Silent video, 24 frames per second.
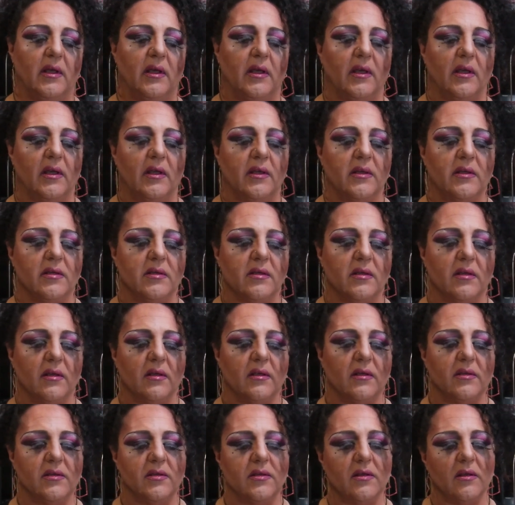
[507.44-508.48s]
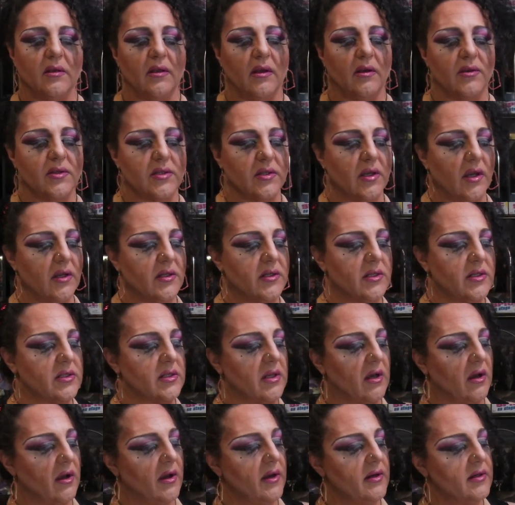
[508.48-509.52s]
And side to
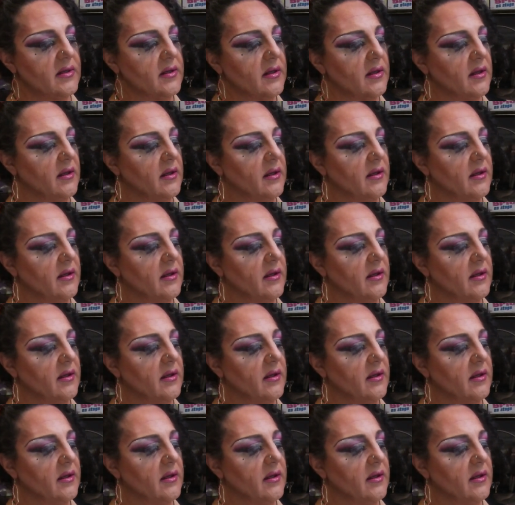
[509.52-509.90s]
side,